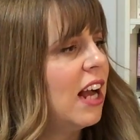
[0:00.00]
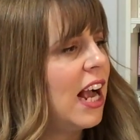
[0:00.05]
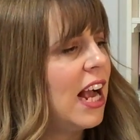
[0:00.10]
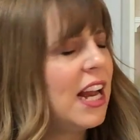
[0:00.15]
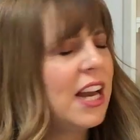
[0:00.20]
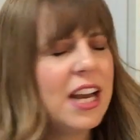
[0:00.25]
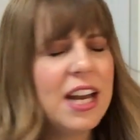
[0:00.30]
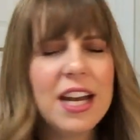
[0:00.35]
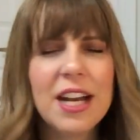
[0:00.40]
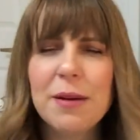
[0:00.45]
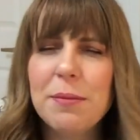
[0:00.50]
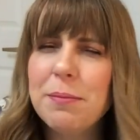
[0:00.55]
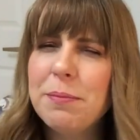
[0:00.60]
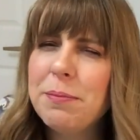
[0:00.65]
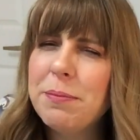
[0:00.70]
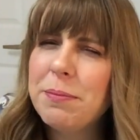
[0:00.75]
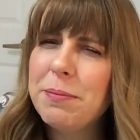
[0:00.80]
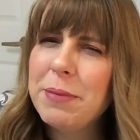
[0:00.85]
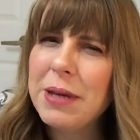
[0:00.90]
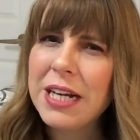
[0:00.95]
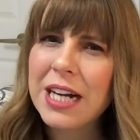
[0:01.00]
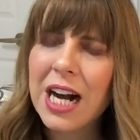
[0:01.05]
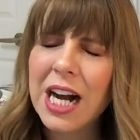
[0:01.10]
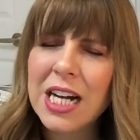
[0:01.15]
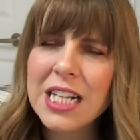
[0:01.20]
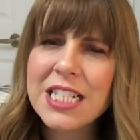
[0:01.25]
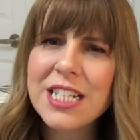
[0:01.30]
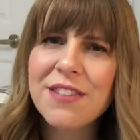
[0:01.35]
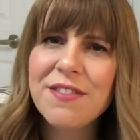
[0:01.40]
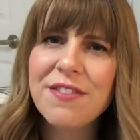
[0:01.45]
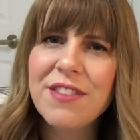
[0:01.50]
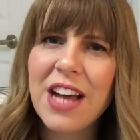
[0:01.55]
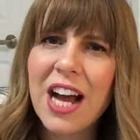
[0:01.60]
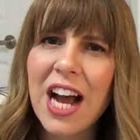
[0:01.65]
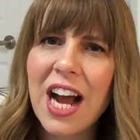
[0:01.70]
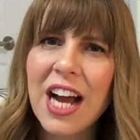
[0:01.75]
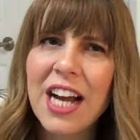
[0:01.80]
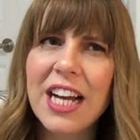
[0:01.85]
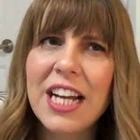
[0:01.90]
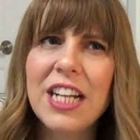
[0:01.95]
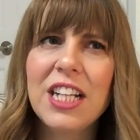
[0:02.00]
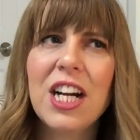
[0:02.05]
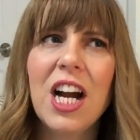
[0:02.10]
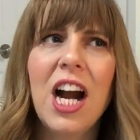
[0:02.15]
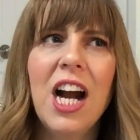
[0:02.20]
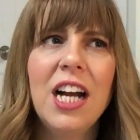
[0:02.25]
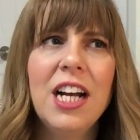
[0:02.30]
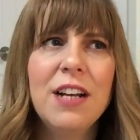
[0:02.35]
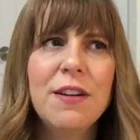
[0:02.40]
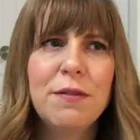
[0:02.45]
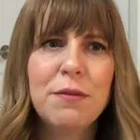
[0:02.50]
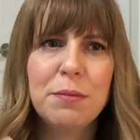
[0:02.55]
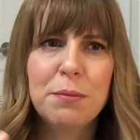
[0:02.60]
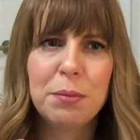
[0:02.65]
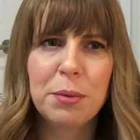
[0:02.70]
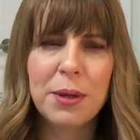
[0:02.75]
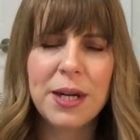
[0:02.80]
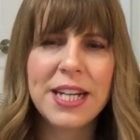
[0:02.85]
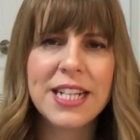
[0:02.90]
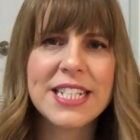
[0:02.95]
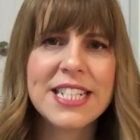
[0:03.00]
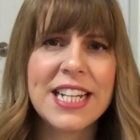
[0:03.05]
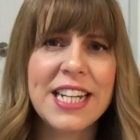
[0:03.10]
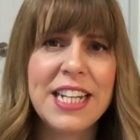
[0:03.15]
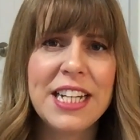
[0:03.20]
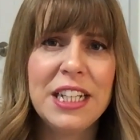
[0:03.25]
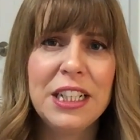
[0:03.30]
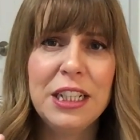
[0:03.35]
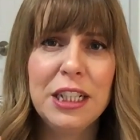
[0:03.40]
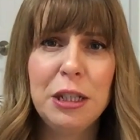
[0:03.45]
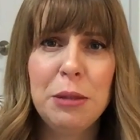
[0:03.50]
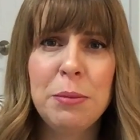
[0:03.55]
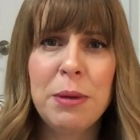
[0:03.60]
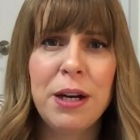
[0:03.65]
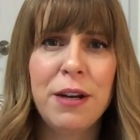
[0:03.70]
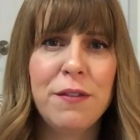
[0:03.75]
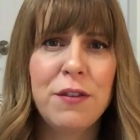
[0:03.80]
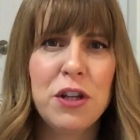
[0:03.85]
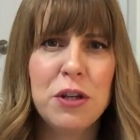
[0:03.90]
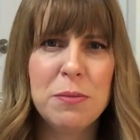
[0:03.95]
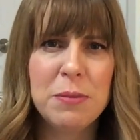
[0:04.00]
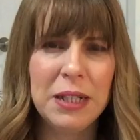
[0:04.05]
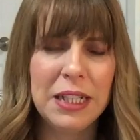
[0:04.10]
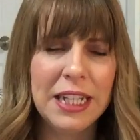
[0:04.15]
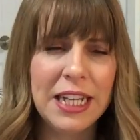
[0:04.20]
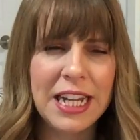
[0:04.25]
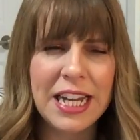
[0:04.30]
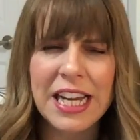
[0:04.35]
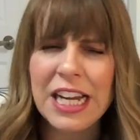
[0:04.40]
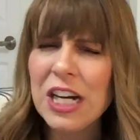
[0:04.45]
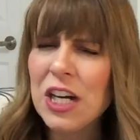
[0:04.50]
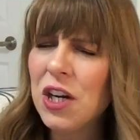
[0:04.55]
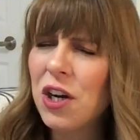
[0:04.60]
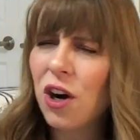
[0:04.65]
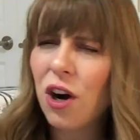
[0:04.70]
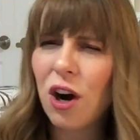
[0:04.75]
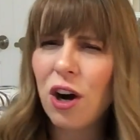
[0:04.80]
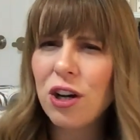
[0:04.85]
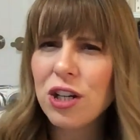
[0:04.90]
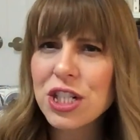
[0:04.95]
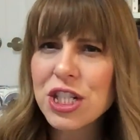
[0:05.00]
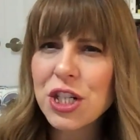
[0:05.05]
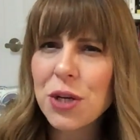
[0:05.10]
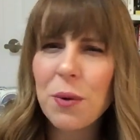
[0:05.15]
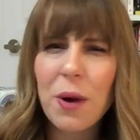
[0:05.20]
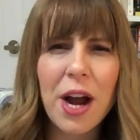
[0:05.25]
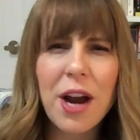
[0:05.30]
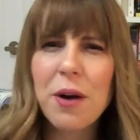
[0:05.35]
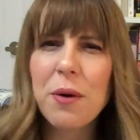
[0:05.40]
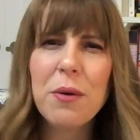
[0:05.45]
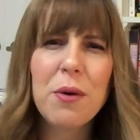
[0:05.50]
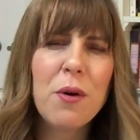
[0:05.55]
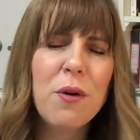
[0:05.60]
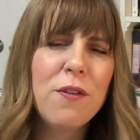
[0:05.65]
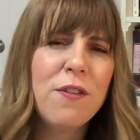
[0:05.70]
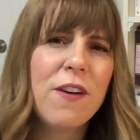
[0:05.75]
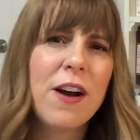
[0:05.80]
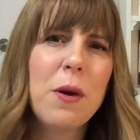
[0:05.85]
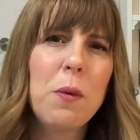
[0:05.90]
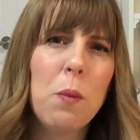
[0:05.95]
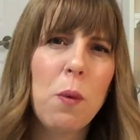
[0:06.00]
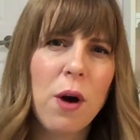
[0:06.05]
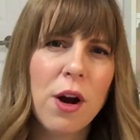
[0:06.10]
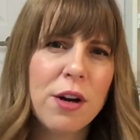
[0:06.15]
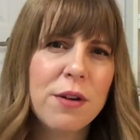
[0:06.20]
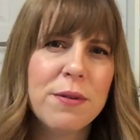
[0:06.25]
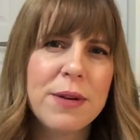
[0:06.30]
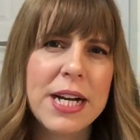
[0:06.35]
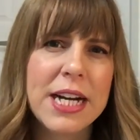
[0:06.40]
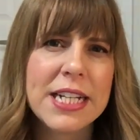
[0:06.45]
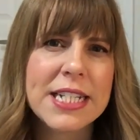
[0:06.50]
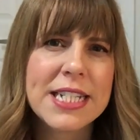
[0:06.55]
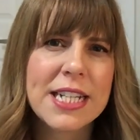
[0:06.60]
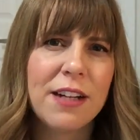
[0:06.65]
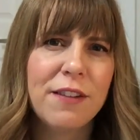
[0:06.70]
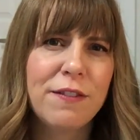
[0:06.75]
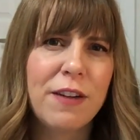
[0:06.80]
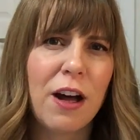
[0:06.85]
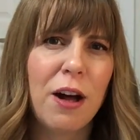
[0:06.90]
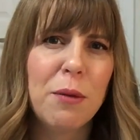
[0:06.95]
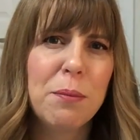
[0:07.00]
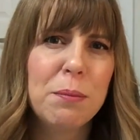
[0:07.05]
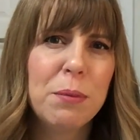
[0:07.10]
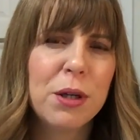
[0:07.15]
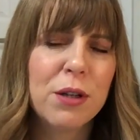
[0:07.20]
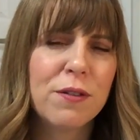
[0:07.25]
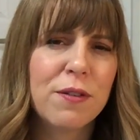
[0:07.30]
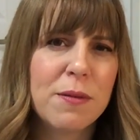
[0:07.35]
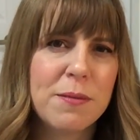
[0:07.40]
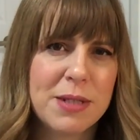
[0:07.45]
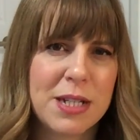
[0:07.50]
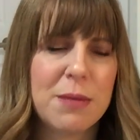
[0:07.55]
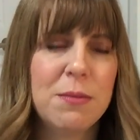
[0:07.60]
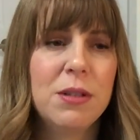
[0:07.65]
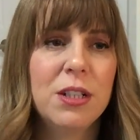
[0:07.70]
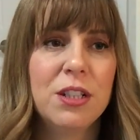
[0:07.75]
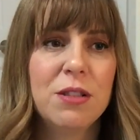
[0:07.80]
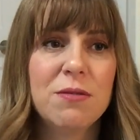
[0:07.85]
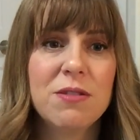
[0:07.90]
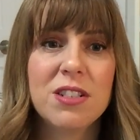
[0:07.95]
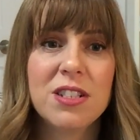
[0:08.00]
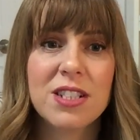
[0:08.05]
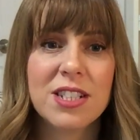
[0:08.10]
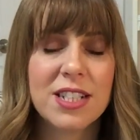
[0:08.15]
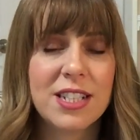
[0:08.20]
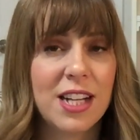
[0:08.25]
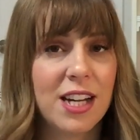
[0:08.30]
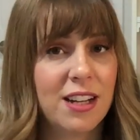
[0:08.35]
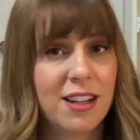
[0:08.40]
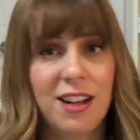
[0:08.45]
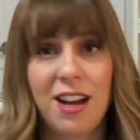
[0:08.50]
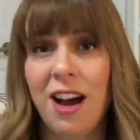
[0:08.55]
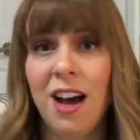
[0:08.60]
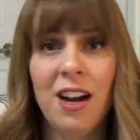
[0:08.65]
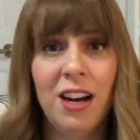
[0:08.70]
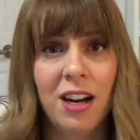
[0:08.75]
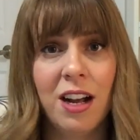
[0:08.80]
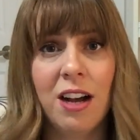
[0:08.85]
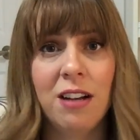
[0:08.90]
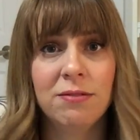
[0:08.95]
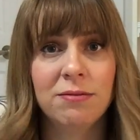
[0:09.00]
And because of that, it kind of brings in a little bit of humility. Also, I don't know if I'd want to read a self-help book from someone who was just like, I don't